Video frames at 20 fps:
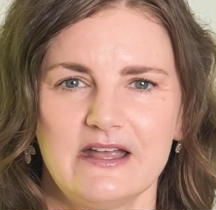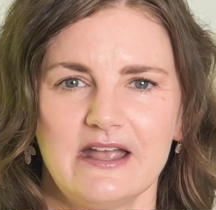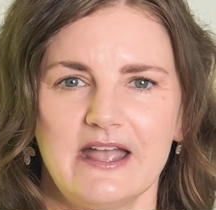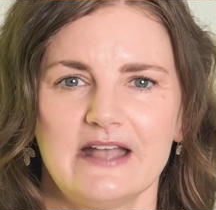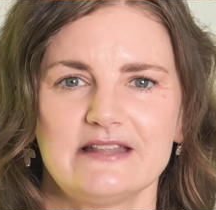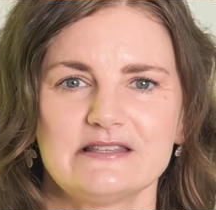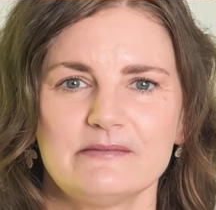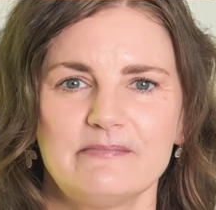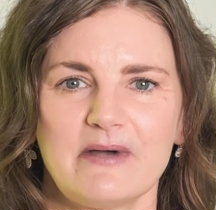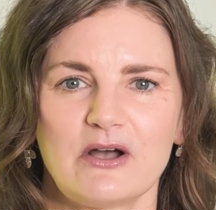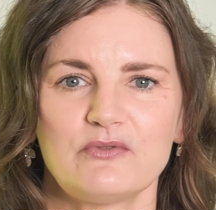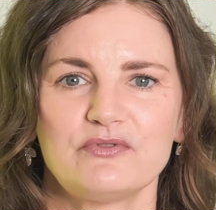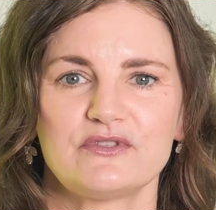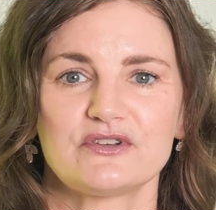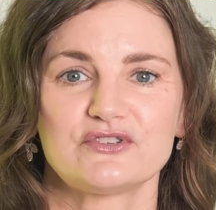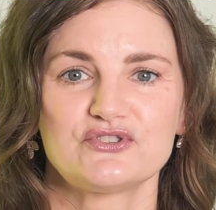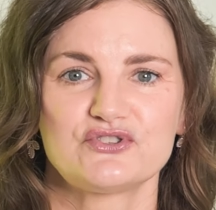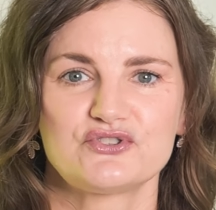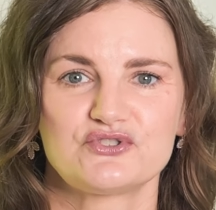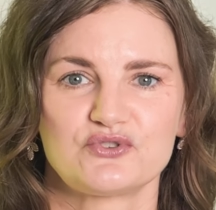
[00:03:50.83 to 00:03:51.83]
It's about the
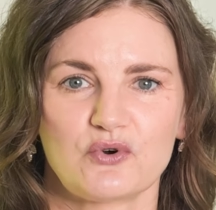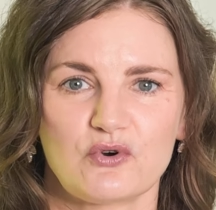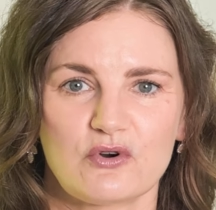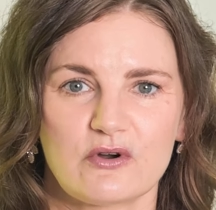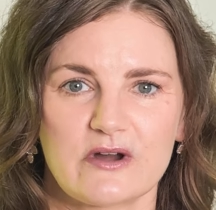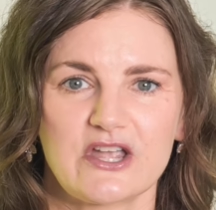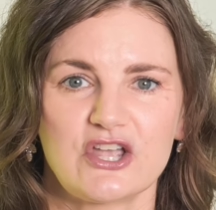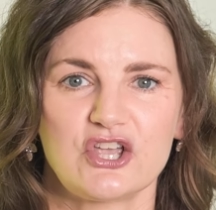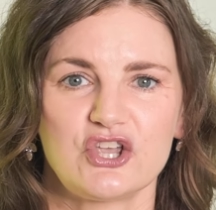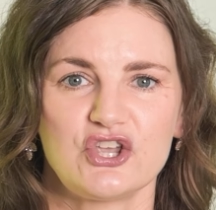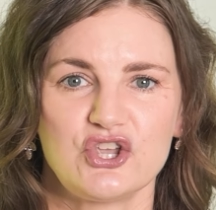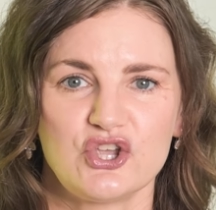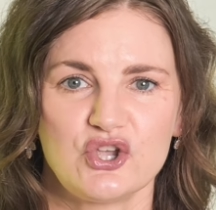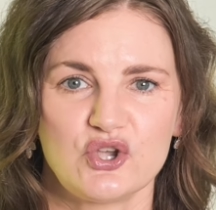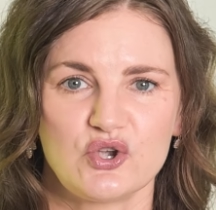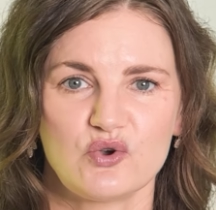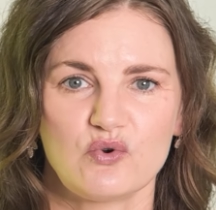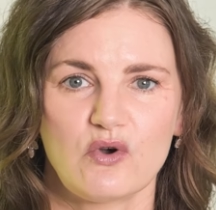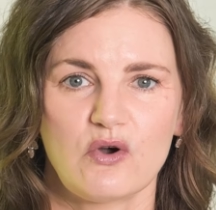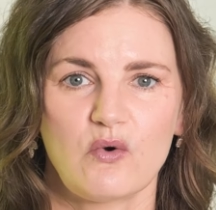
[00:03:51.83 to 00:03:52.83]
story
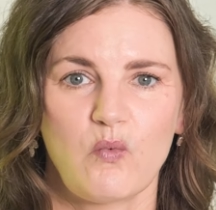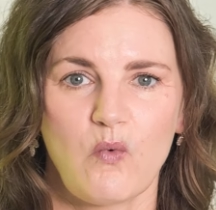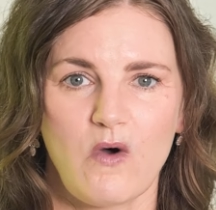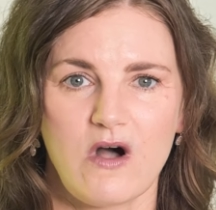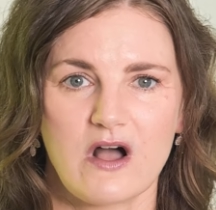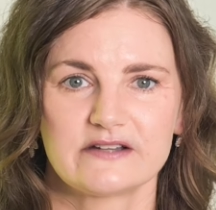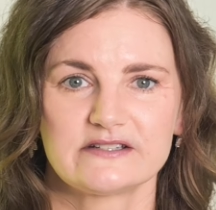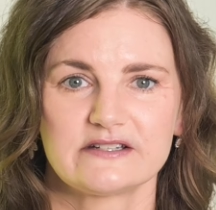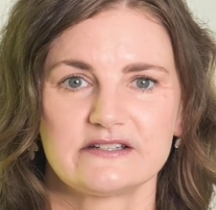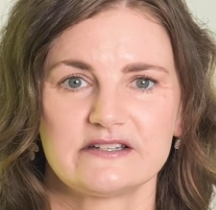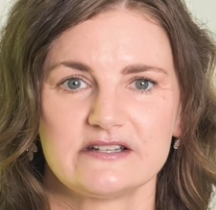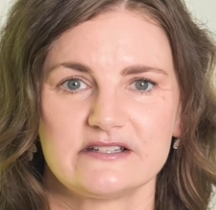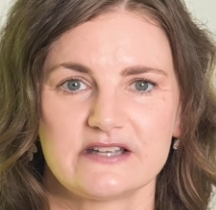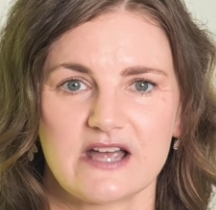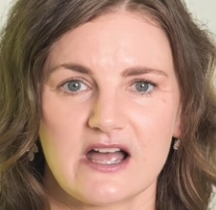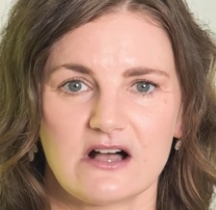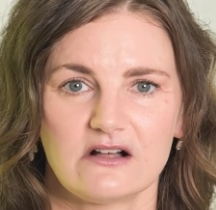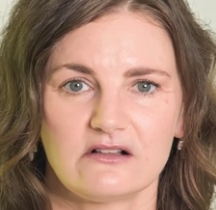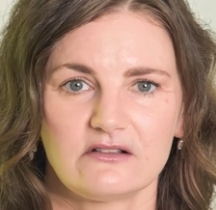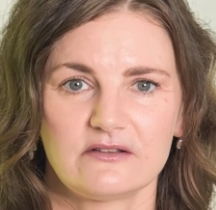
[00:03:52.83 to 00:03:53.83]
you want to
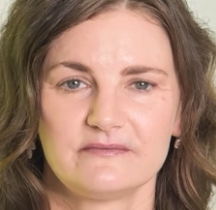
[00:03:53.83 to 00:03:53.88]
tell.